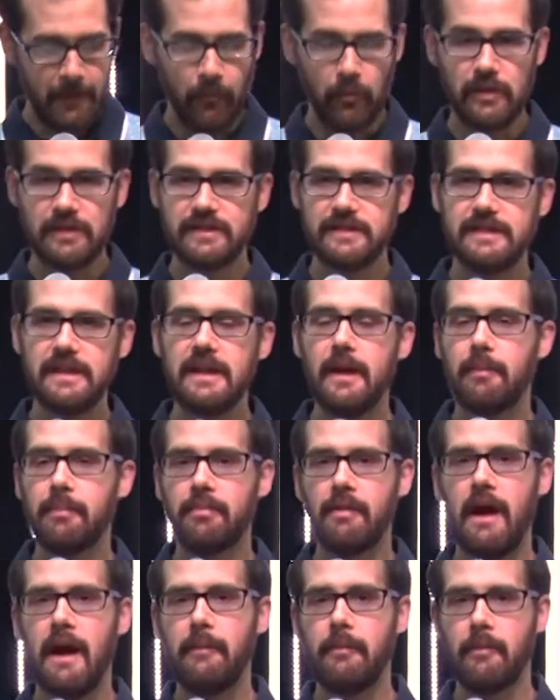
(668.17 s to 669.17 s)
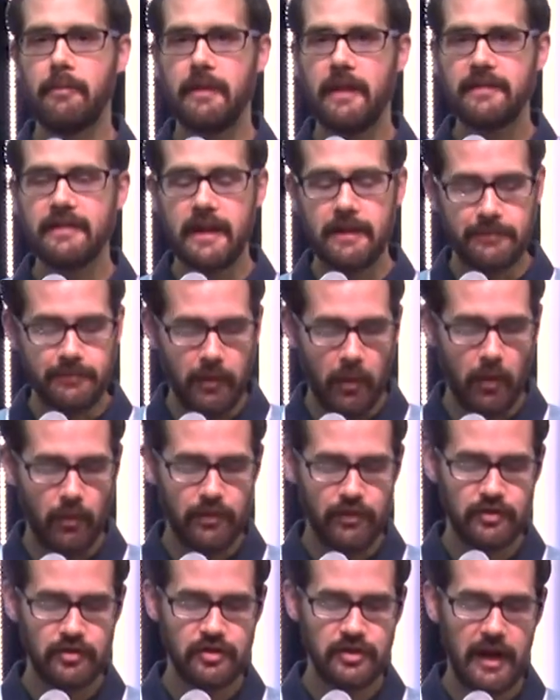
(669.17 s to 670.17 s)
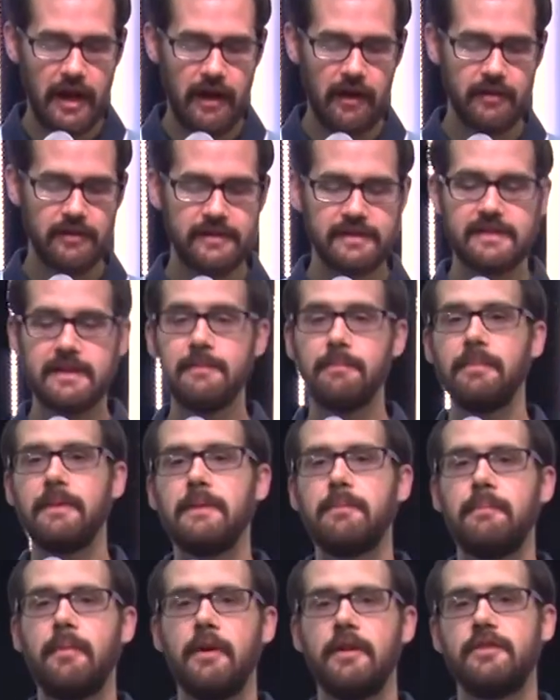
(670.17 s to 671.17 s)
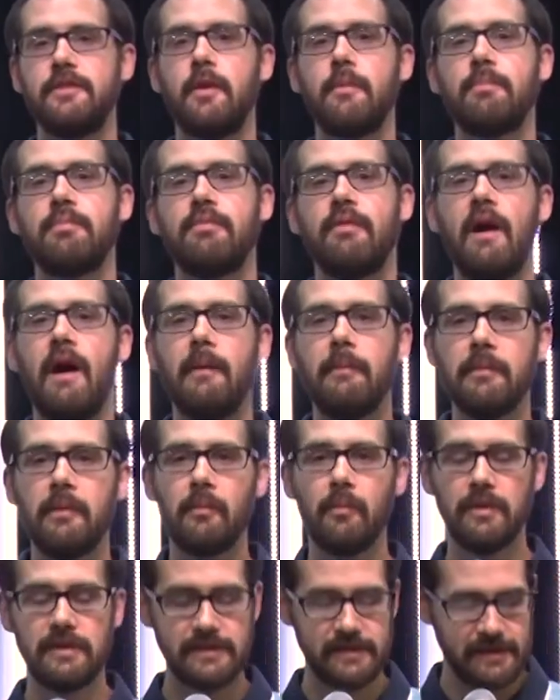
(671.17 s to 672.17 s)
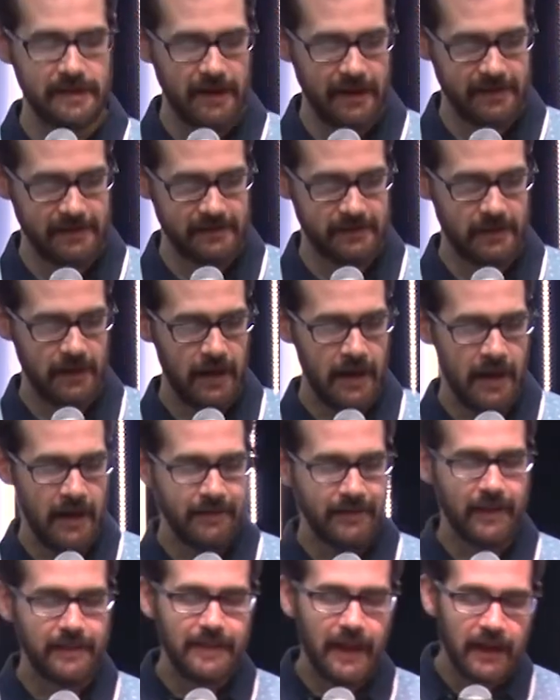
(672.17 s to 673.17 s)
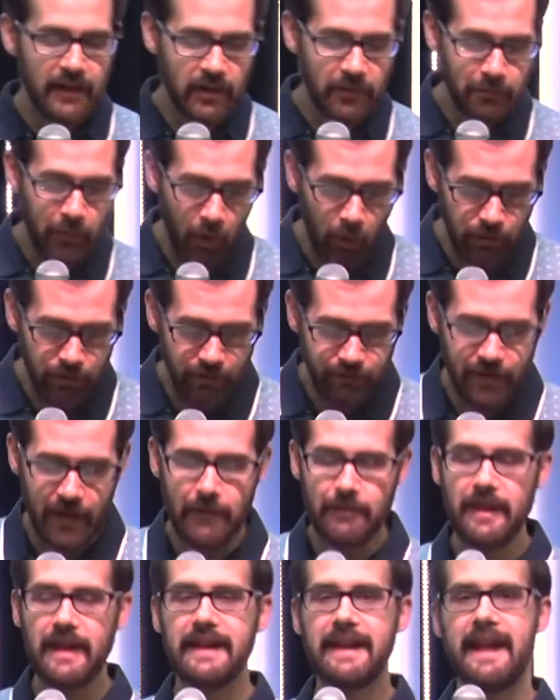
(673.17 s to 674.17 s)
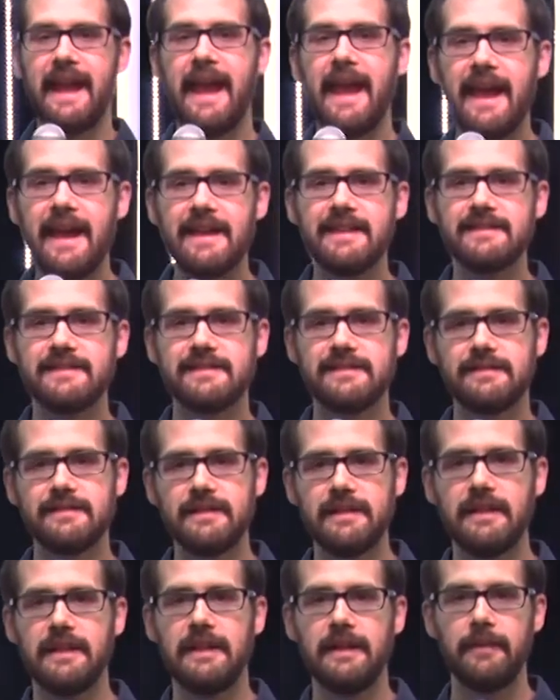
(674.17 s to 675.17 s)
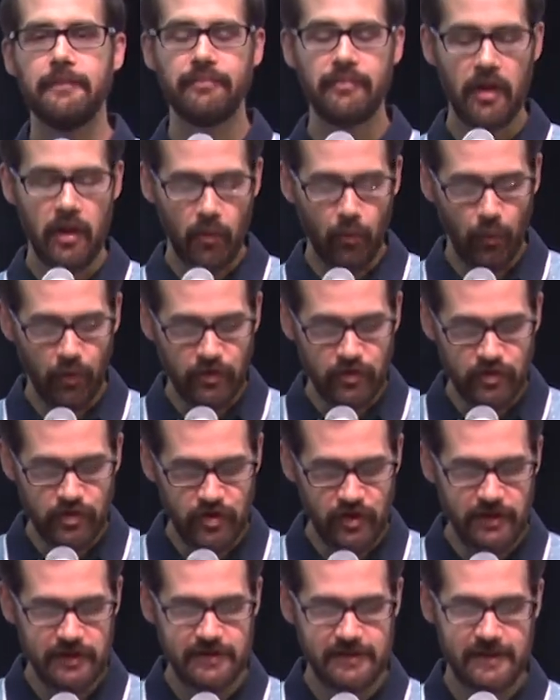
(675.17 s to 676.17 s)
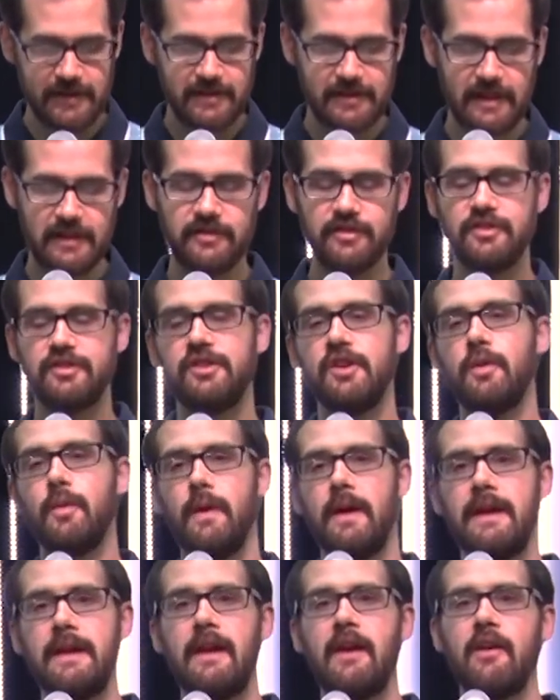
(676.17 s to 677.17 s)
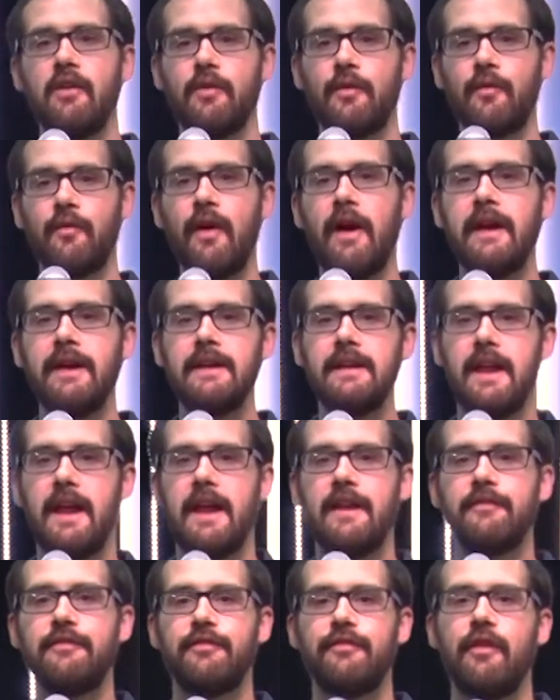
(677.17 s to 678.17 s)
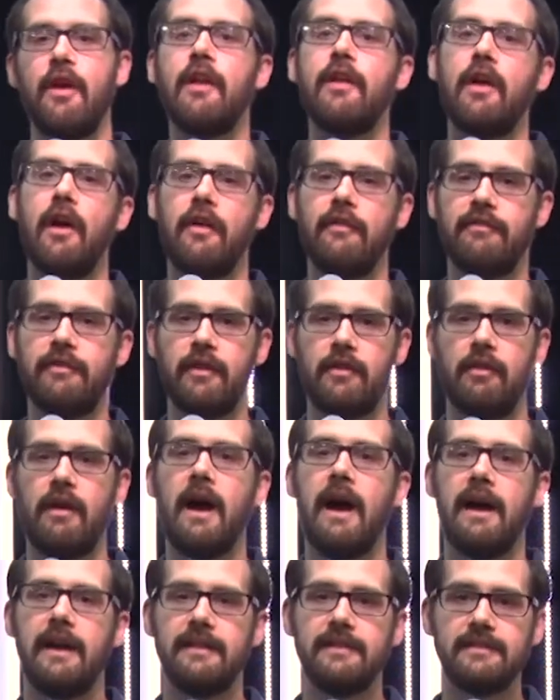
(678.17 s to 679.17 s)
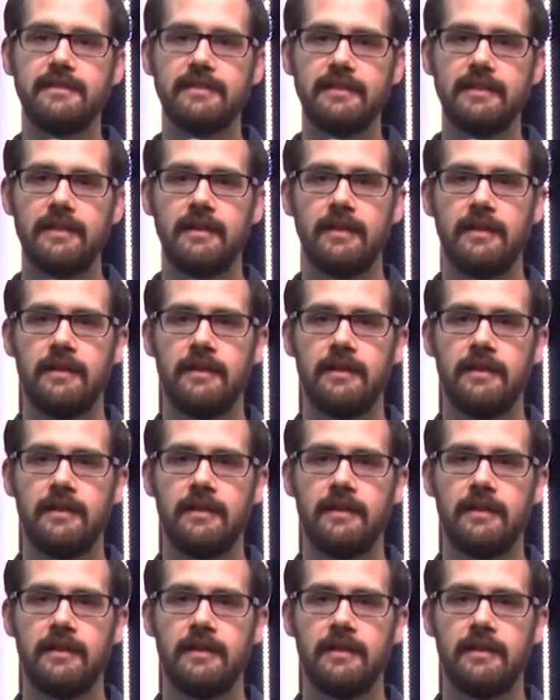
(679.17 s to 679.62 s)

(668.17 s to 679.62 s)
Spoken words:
We see a problem that they both shared. Simply put, their problem was this, that they both of them, they can't see what Jesus is doing right in front of their eyes.